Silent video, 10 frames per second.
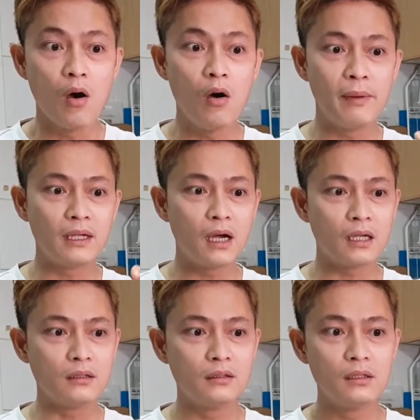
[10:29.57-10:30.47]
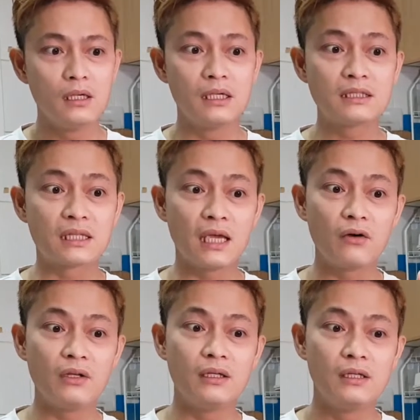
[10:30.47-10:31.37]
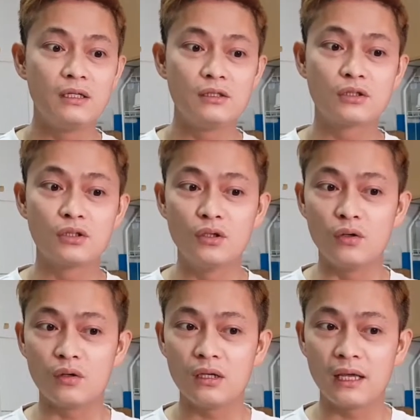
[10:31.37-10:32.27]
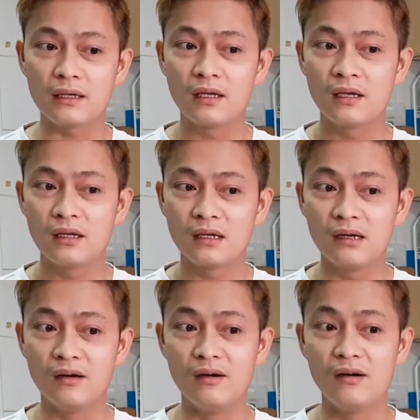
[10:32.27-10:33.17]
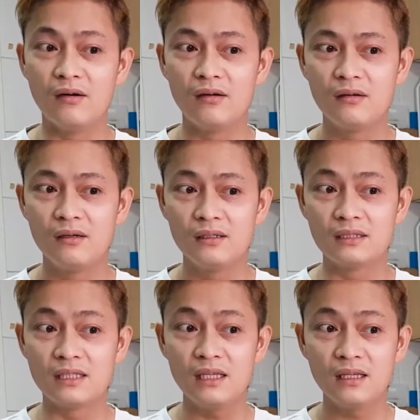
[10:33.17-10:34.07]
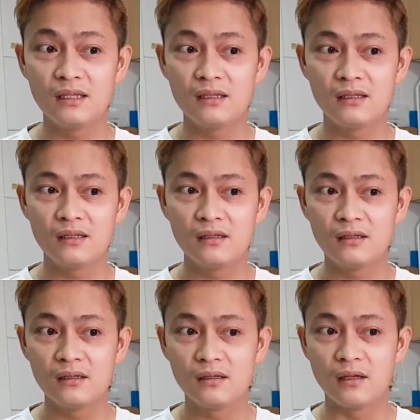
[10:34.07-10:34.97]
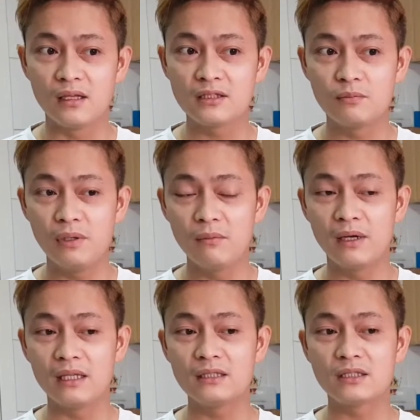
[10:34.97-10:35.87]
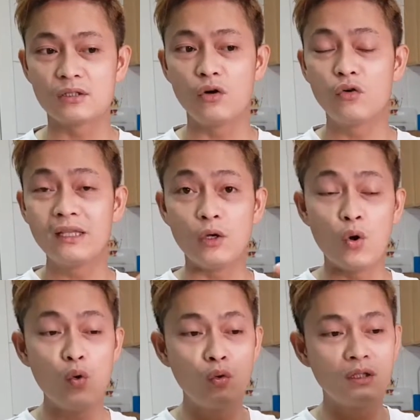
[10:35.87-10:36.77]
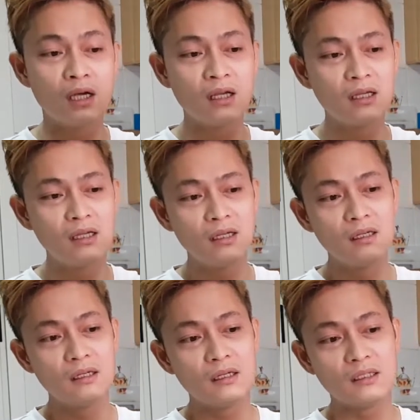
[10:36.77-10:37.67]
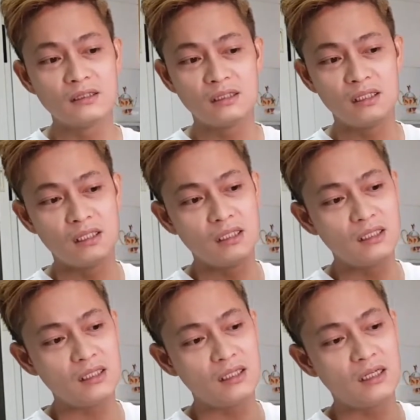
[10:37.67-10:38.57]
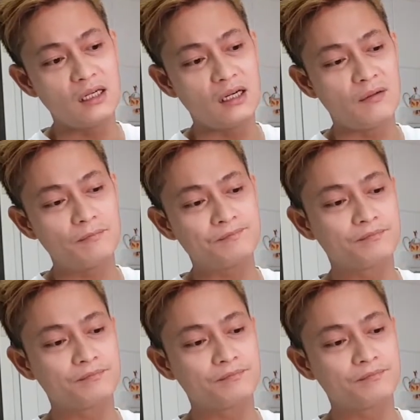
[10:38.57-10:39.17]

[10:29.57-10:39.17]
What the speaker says: oh my god, it's scary. So like, oh, see, it's big but it's already old. See, yeah.